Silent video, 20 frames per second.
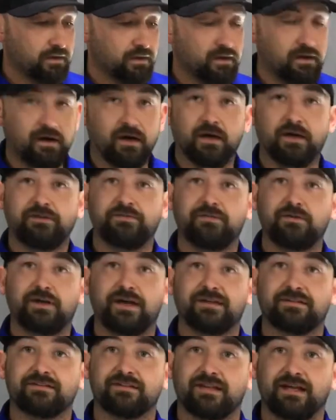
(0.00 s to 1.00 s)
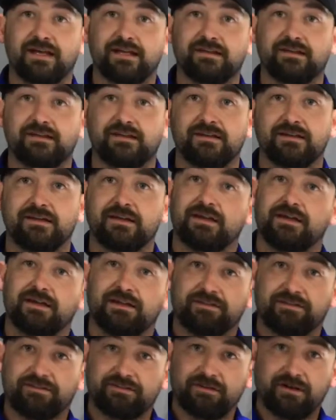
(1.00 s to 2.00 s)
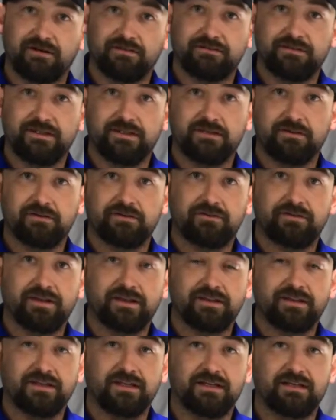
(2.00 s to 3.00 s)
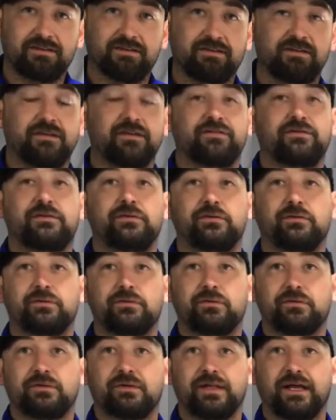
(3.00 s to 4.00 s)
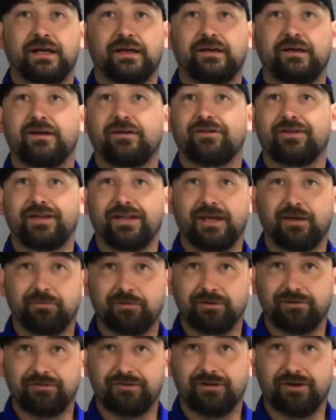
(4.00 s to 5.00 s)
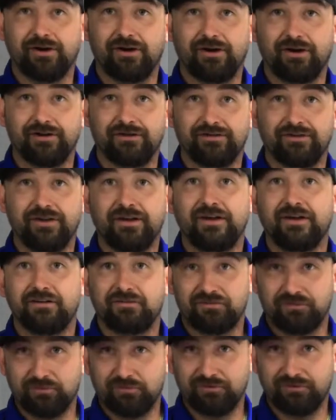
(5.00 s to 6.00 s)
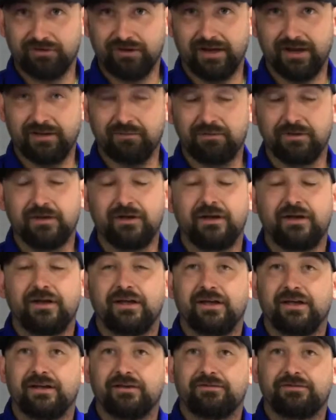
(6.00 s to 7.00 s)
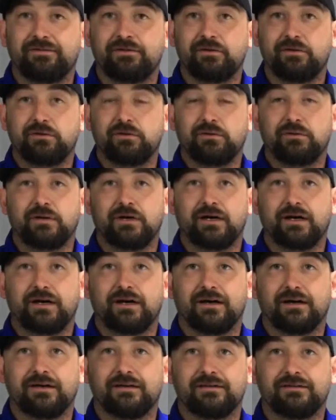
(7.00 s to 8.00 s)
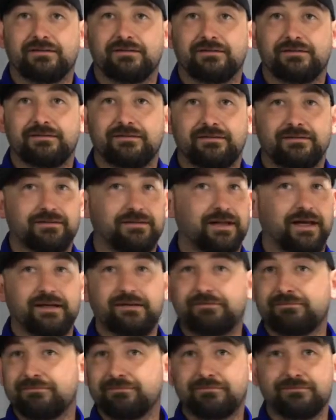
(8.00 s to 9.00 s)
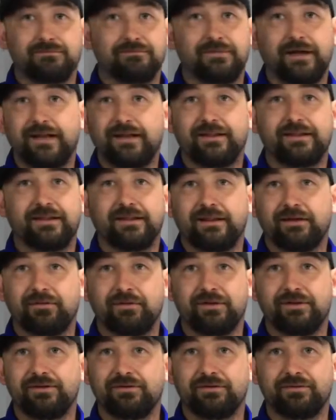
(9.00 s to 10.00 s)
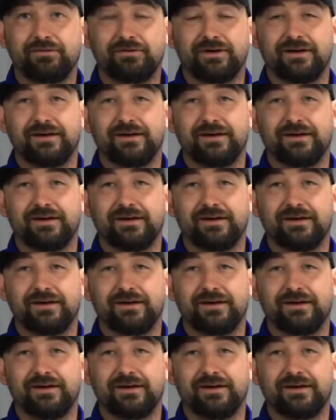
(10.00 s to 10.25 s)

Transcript: If you guys like install videos like this, if you like aerodynamics for cars, subscribe. If you like anything that we do,